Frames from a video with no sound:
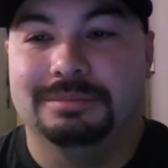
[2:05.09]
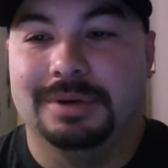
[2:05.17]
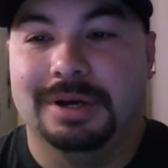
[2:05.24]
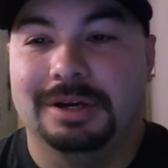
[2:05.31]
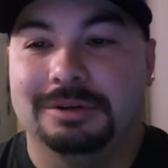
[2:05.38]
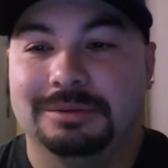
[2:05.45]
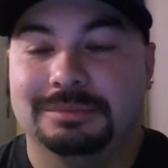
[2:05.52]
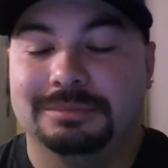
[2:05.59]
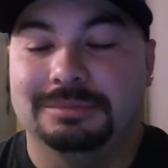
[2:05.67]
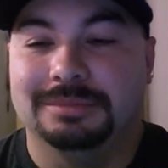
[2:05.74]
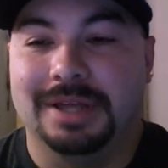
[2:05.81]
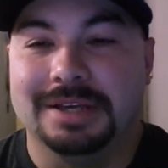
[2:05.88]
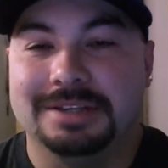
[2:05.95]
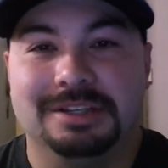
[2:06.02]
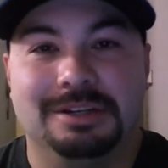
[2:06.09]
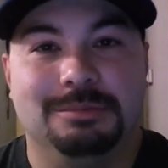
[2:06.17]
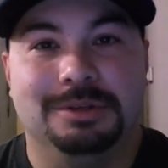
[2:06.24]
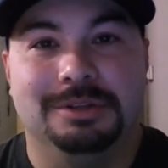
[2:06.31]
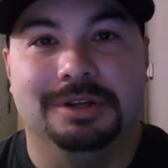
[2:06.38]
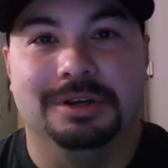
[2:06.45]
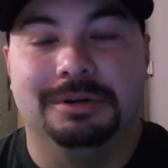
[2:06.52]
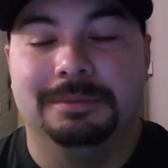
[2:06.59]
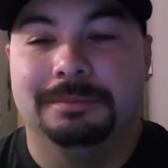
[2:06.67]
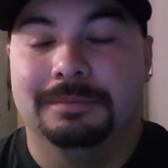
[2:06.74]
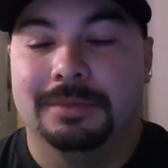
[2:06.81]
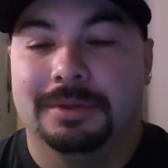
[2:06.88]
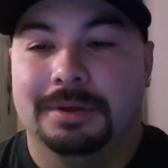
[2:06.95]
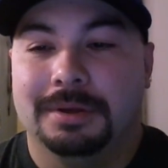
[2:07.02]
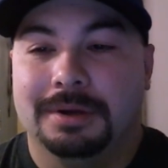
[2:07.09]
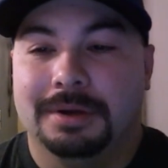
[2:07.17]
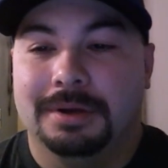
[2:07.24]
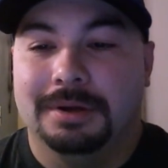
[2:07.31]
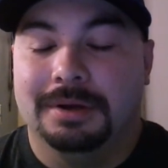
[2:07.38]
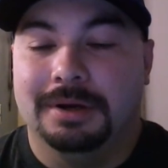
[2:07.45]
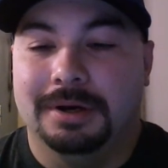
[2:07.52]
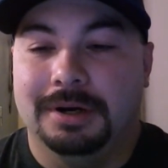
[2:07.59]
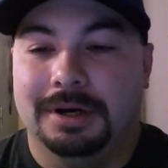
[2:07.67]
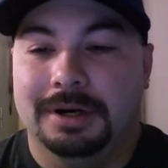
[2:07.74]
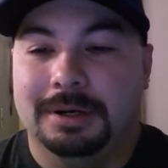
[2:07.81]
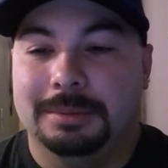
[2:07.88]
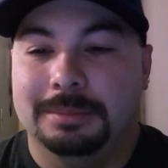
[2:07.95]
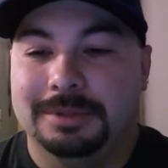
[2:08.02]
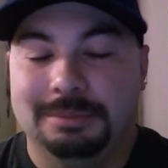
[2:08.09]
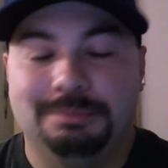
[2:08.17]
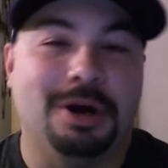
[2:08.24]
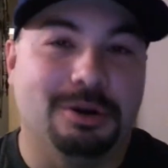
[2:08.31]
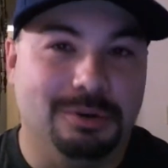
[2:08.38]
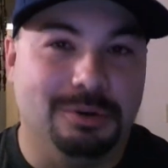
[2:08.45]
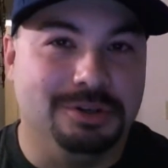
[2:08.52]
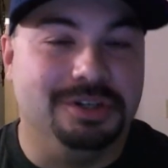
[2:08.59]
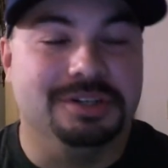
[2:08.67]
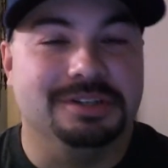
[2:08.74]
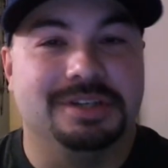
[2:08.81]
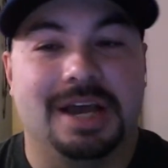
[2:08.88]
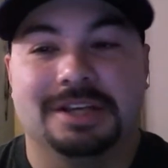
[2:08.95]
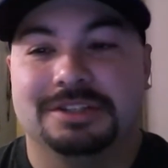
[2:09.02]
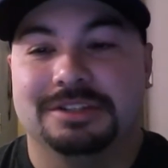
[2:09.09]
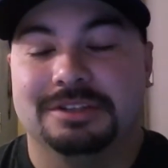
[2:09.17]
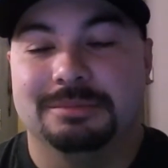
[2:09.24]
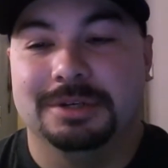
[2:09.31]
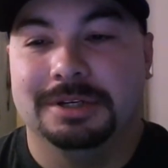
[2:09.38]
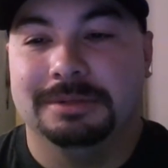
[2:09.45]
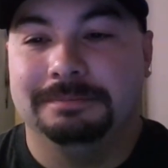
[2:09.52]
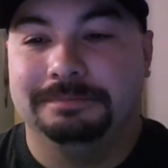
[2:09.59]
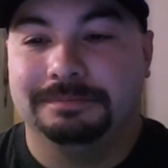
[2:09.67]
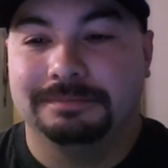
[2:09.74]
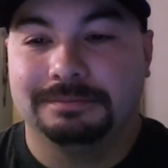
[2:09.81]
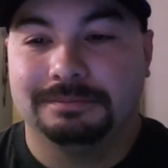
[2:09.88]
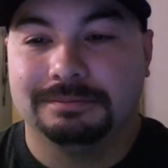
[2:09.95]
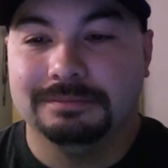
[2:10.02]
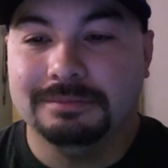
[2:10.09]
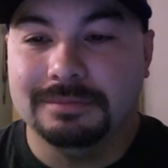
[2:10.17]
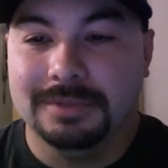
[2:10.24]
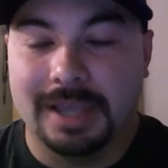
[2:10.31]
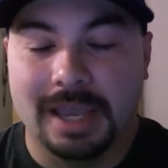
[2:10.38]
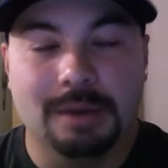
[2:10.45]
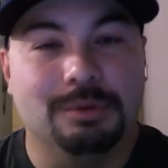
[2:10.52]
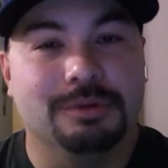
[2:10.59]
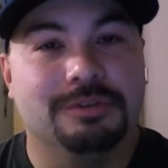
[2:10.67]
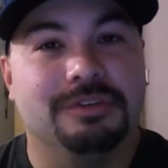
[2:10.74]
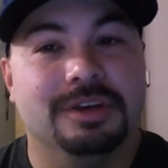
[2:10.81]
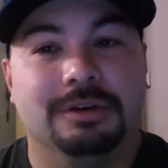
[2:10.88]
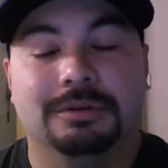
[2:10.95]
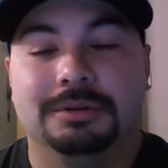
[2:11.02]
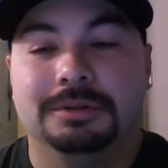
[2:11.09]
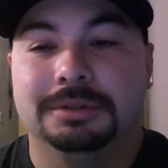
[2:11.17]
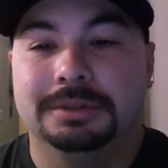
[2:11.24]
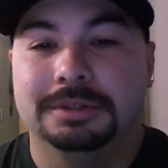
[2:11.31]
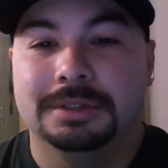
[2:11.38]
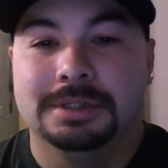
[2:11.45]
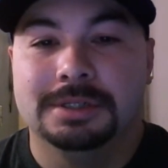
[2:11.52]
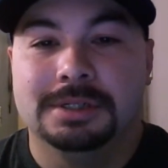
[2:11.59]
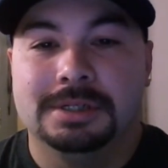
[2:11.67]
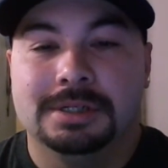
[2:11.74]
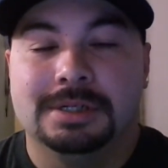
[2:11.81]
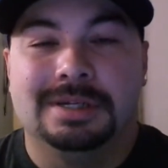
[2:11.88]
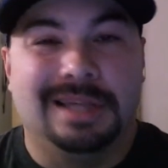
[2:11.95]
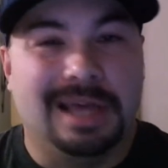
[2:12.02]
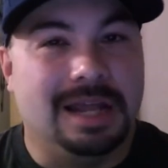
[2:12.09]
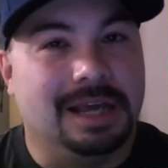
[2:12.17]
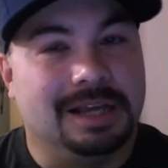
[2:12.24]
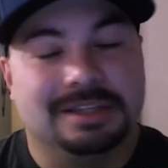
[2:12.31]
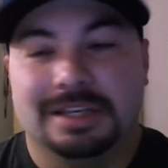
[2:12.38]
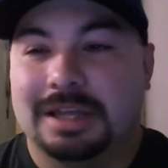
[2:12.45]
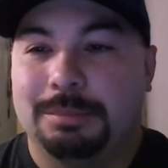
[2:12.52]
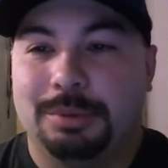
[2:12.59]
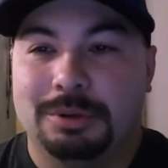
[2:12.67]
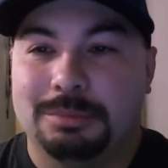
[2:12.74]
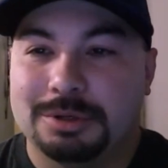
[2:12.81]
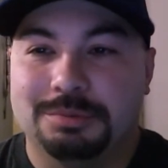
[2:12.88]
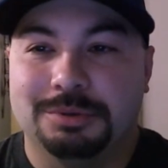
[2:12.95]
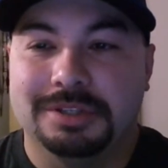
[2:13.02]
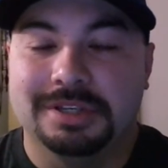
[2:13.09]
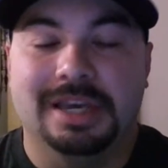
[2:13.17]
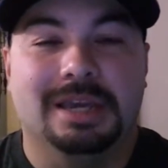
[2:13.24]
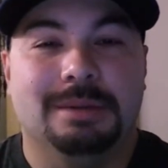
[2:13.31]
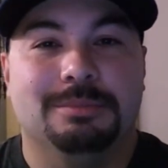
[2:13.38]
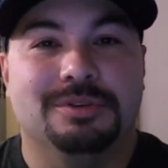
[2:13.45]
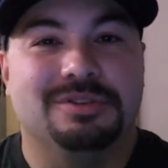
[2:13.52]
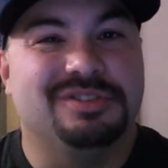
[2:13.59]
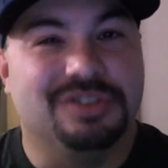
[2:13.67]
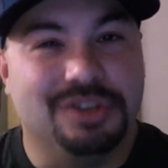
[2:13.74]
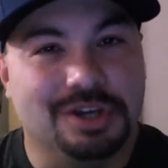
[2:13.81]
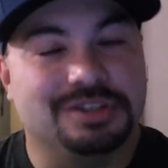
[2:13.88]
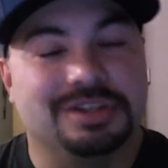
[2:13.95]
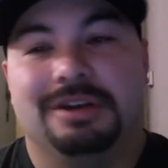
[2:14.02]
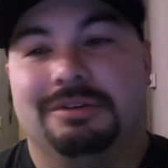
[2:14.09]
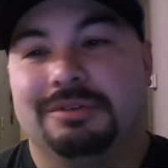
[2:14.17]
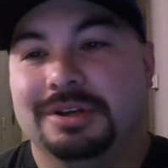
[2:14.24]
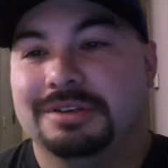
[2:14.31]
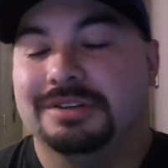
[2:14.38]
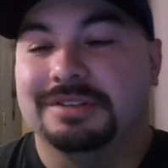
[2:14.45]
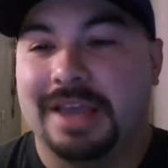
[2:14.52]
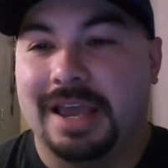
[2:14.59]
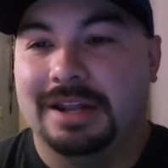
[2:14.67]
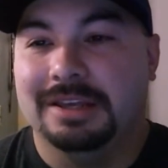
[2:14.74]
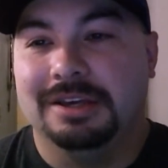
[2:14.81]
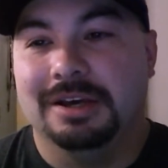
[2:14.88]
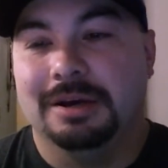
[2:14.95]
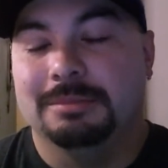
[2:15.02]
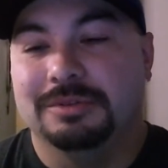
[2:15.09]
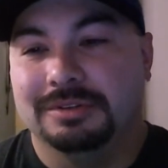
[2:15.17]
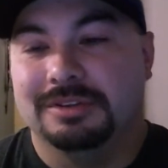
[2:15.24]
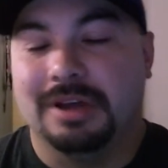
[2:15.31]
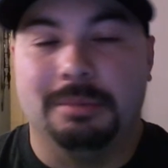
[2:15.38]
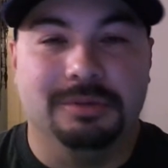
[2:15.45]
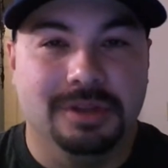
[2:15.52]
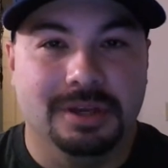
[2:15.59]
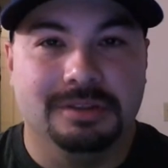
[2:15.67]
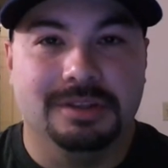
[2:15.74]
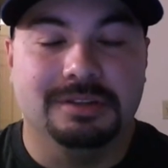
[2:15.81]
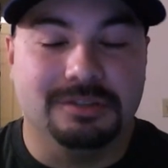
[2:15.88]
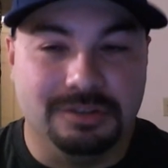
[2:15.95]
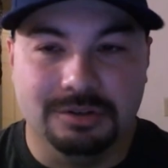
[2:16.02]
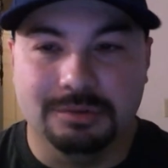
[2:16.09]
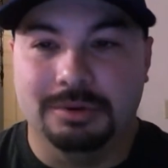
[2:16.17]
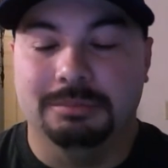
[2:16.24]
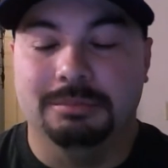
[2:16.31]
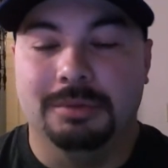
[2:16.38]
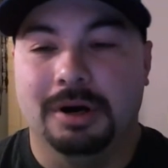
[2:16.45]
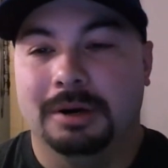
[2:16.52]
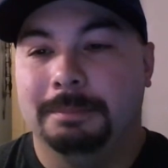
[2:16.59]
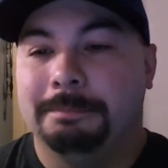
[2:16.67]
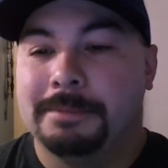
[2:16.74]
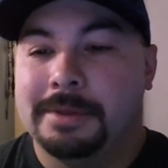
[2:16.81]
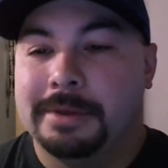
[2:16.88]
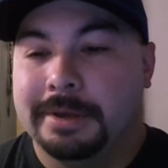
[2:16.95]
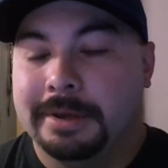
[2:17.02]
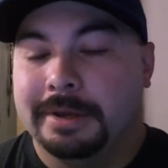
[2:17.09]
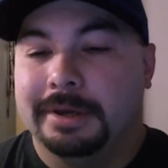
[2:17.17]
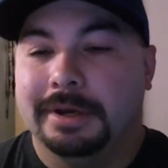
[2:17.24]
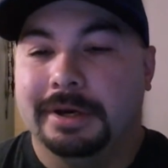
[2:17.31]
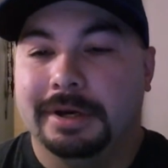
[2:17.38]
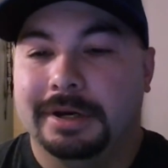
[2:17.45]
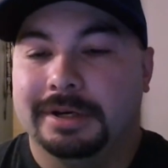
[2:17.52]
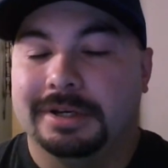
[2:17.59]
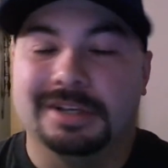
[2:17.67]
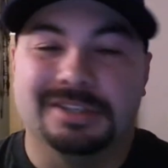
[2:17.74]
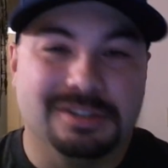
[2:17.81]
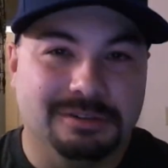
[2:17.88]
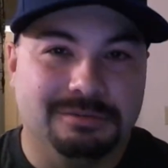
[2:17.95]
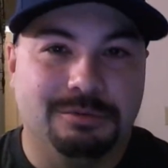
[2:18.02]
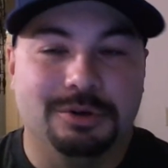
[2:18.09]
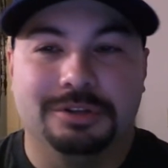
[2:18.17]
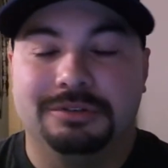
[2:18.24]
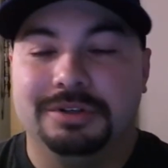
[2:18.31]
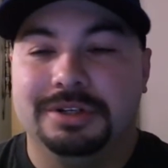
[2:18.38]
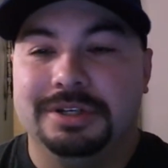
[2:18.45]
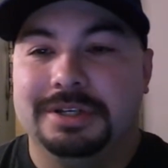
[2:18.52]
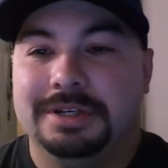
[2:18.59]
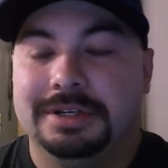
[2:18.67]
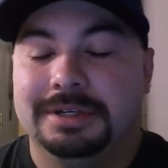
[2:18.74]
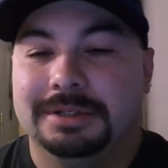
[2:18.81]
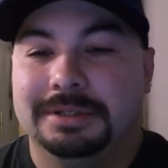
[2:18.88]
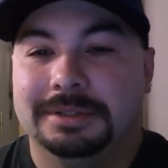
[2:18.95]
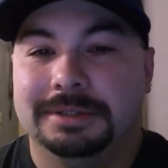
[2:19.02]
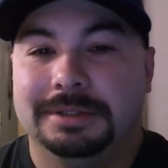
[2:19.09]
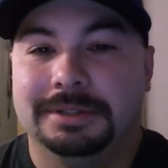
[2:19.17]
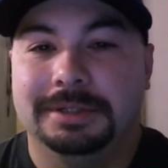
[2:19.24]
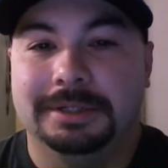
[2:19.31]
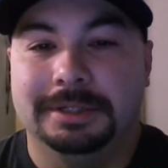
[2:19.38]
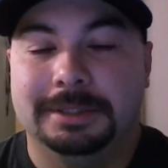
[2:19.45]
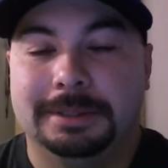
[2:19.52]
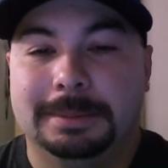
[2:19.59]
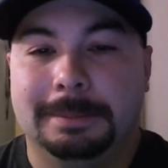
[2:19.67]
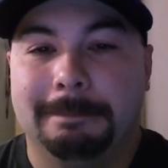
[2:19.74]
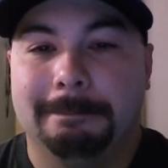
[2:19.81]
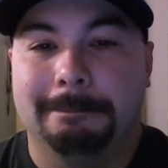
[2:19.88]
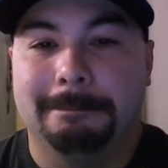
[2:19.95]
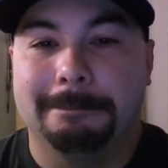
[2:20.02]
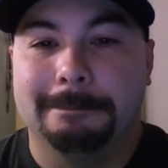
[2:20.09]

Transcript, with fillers: I don't like seeing him in there. Um, then Paco Rodriguez catches him in. Heyward single. And like I said, that pretty much put the game just just out of reach because Hanley comes in top of the eighth, hits a two run bomb. Uh, cuts it to four to three. Um,